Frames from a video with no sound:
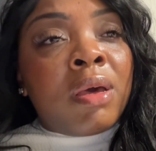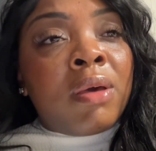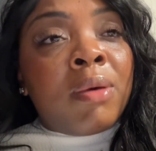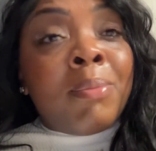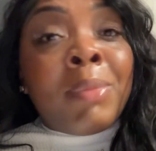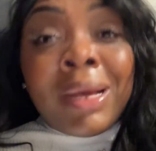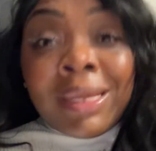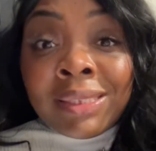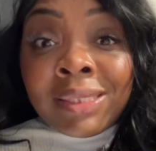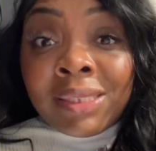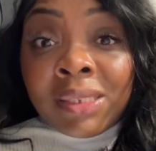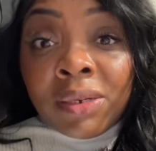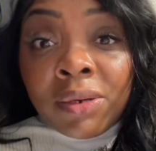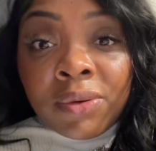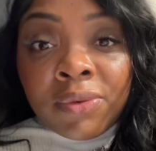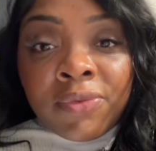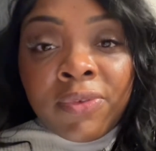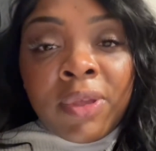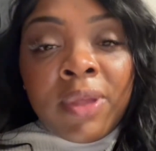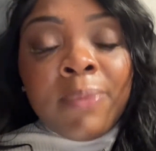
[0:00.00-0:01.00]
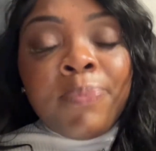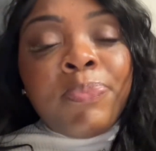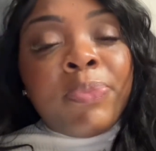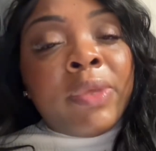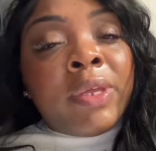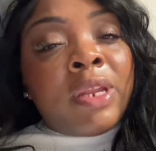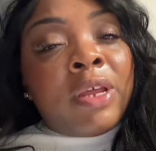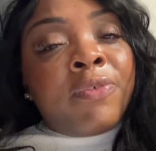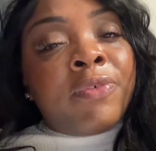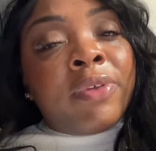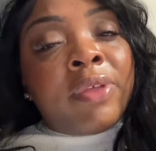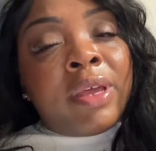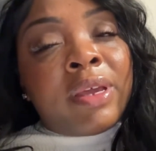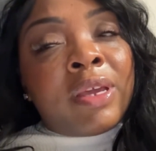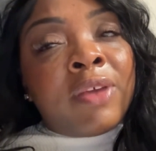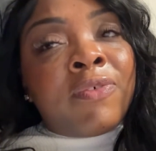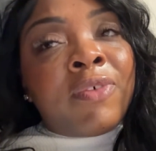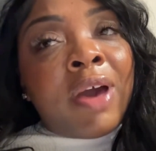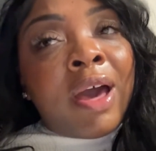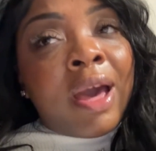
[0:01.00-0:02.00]
myself. And I feel like
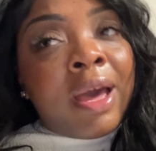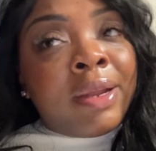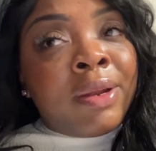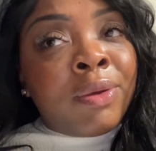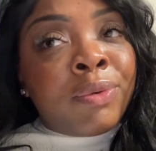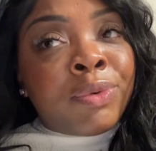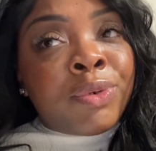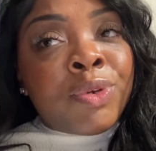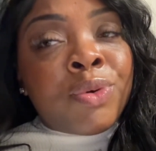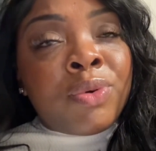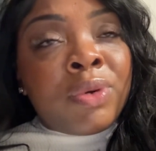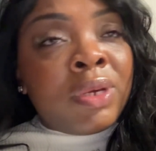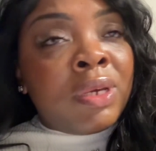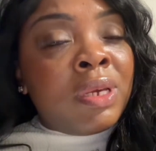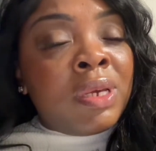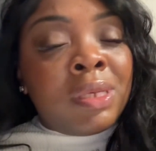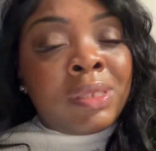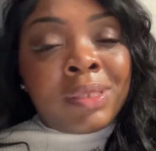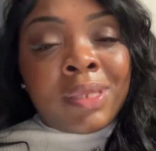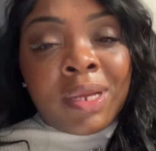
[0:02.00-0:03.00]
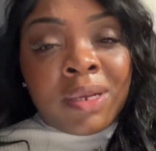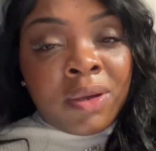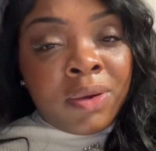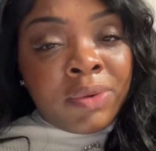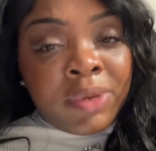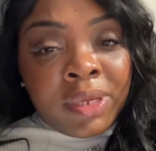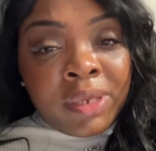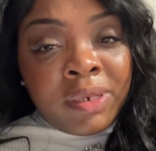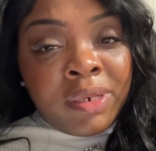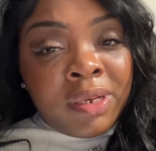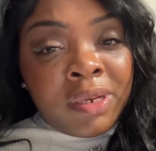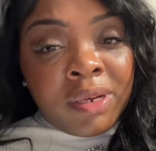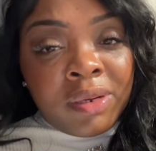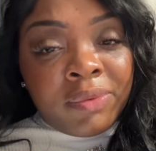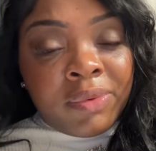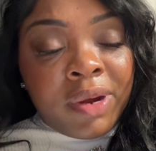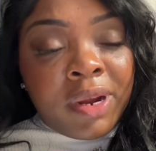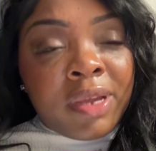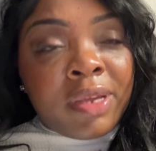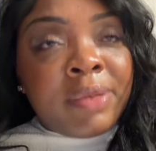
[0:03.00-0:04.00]
if I don't do it, it's not going to get done
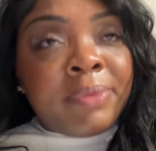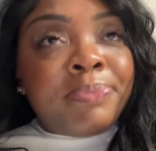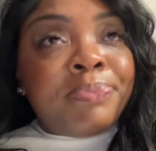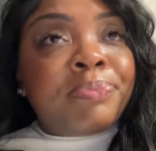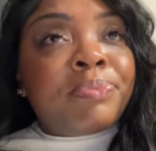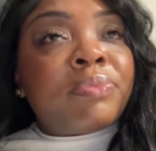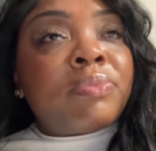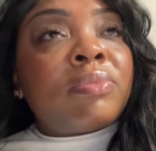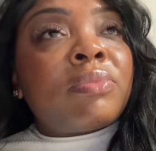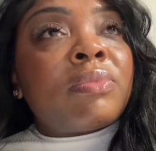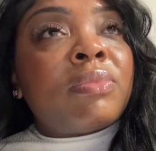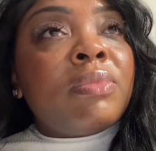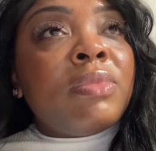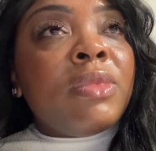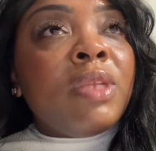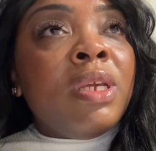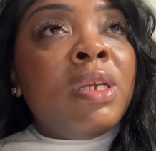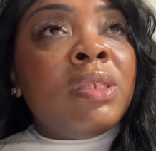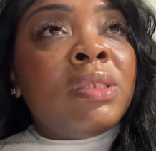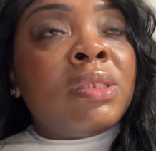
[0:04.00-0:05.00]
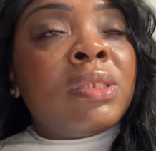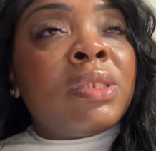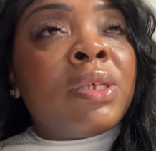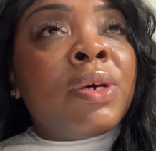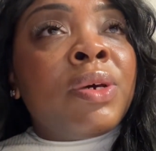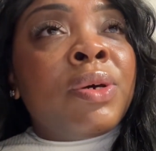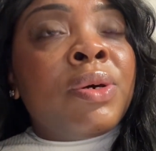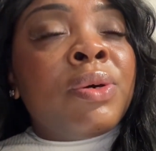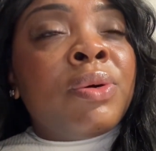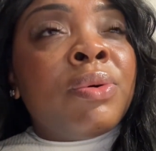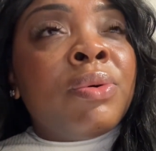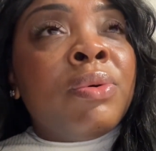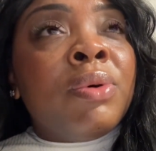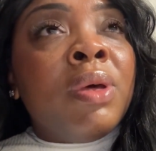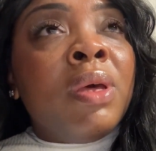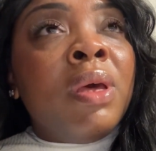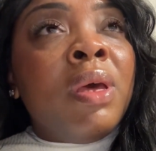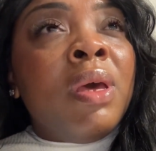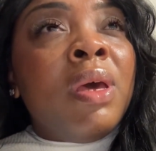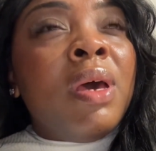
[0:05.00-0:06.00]
right. And so
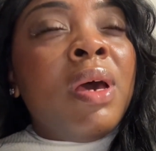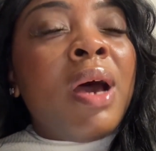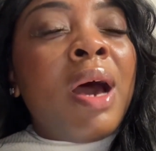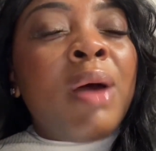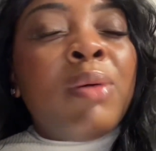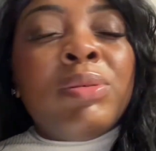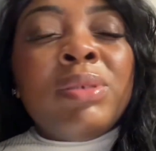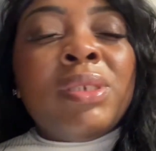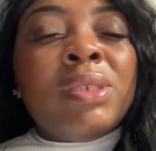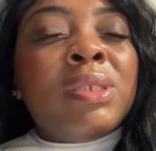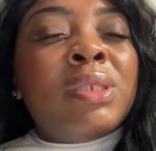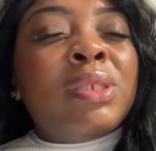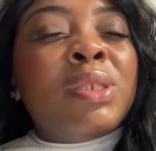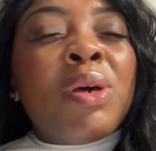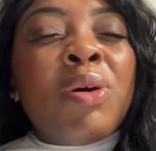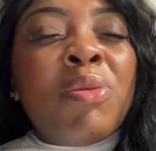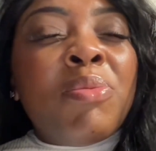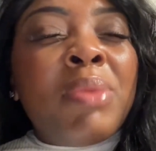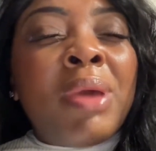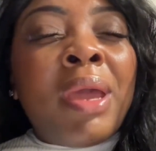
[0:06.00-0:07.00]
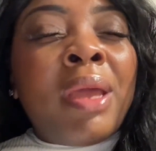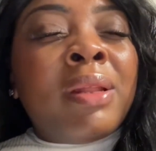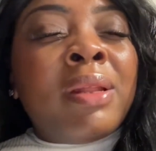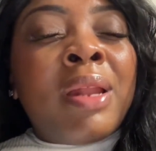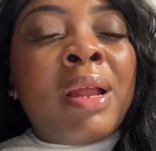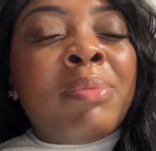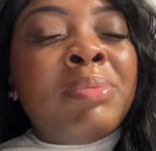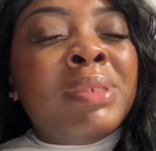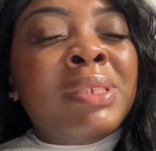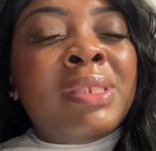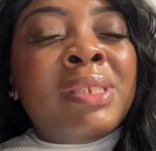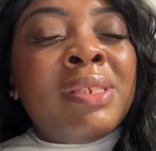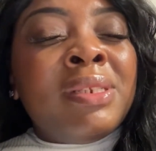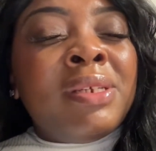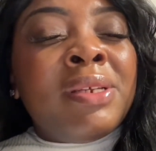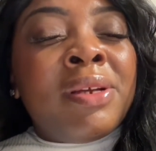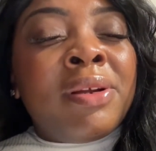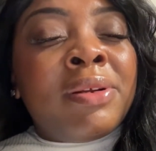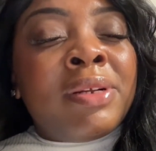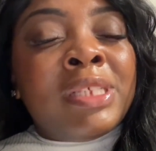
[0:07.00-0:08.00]
I was just so mad that I was sitting
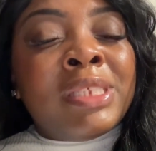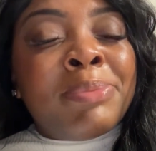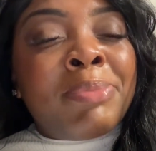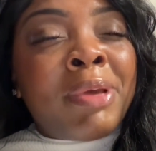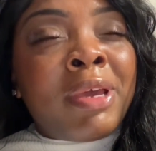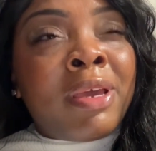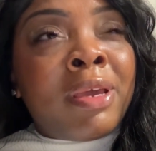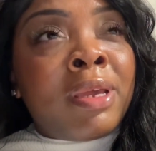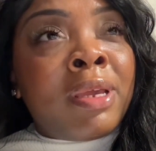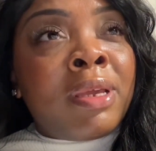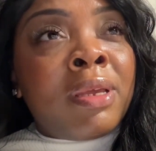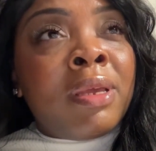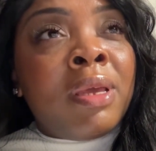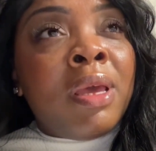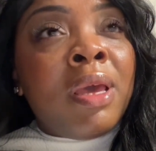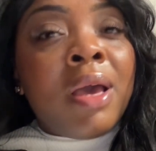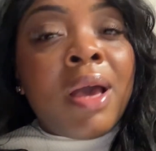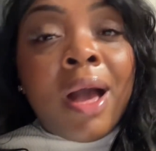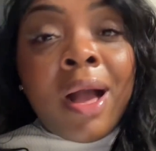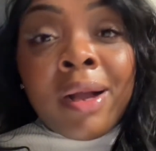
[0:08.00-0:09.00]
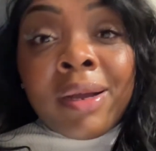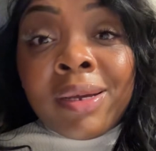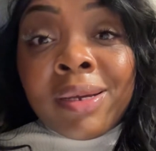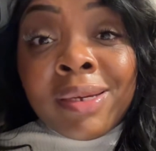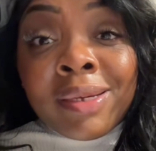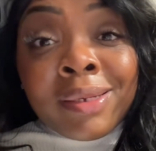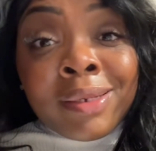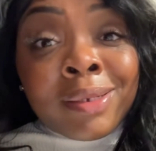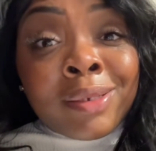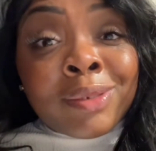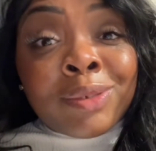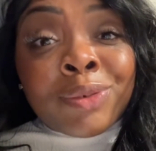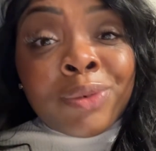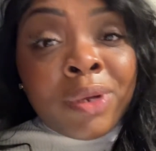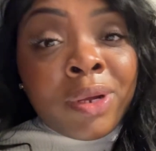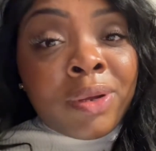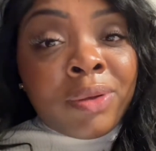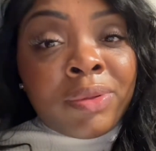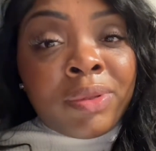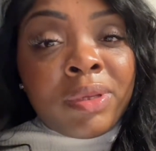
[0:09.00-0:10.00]
here in this pain. I couldn't
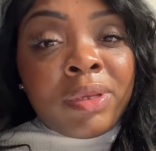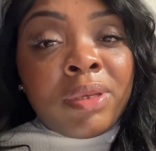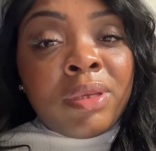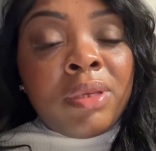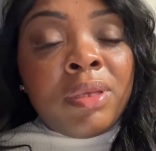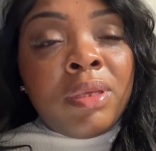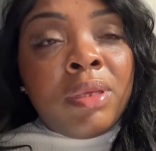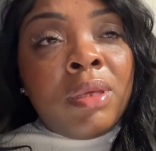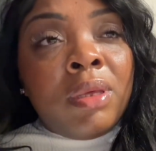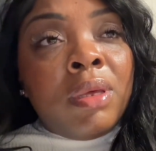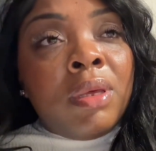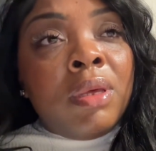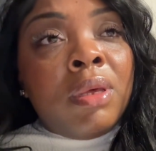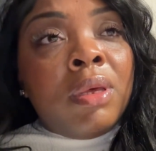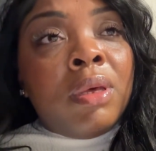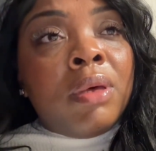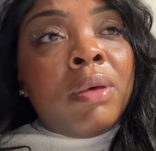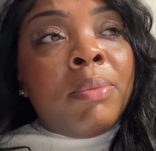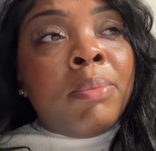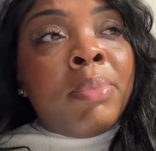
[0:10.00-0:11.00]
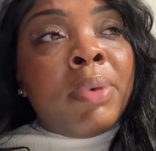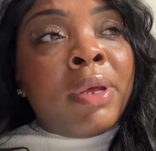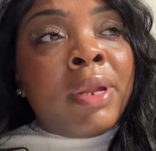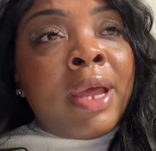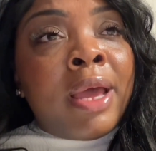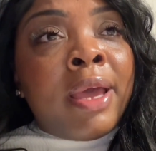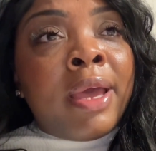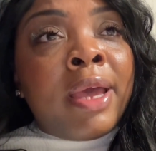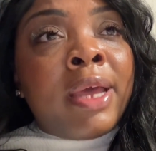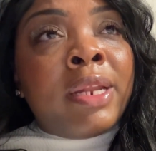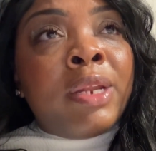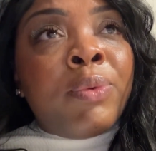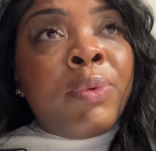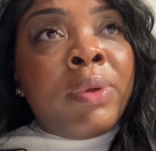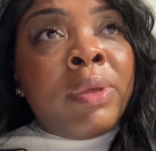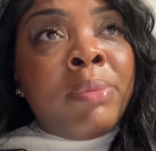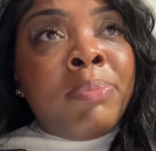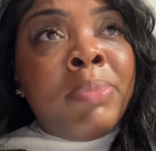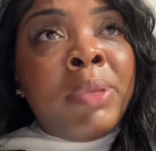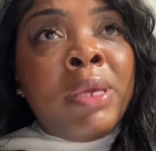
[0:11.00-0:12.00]
control it. But I had
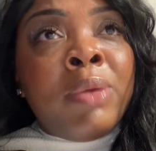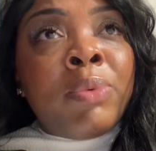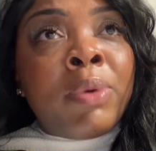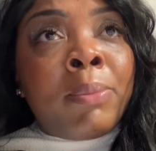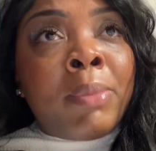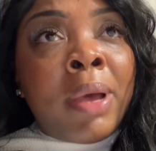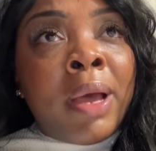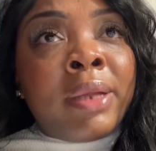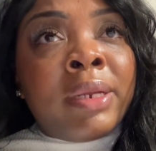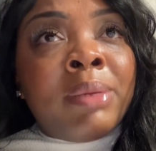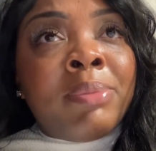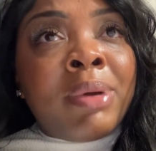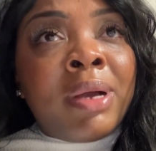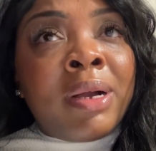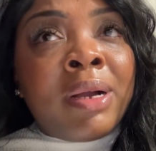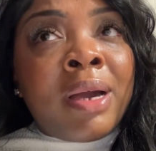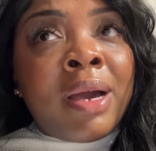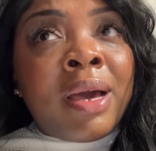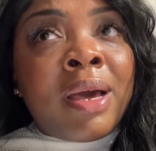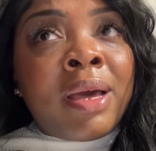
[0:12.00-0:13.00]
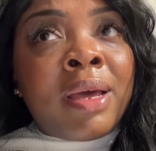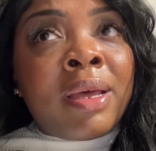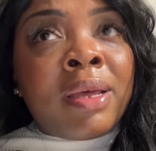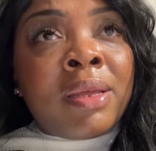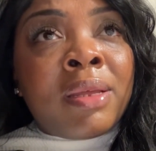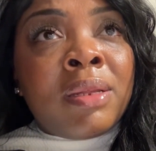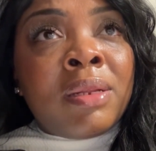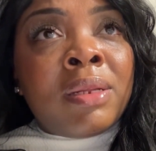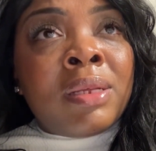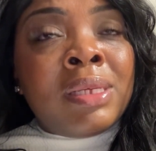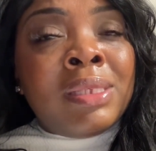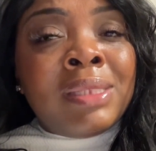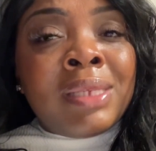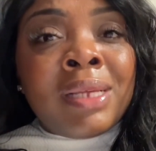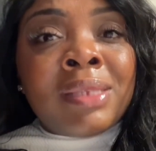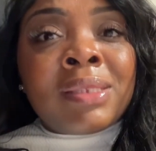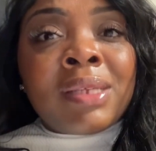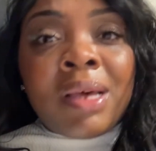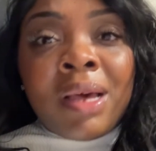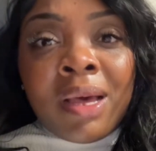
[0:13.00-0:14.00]
to be reminded by God. And he
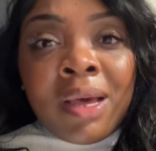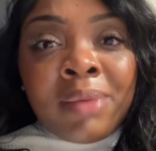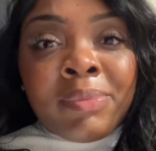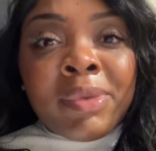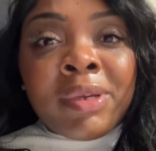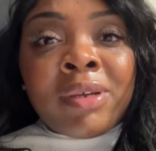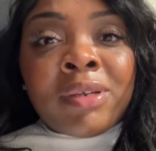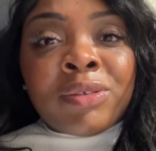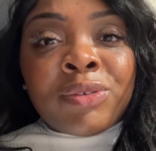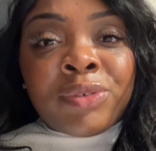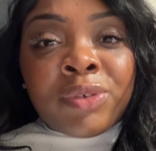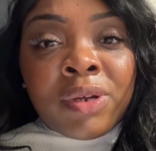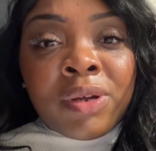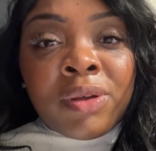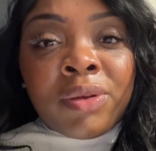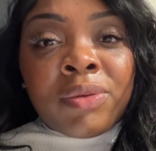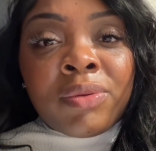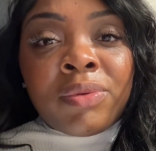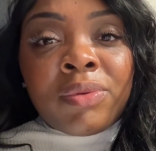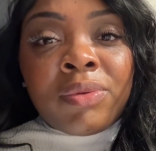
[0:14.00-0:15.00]
says, I'm in control.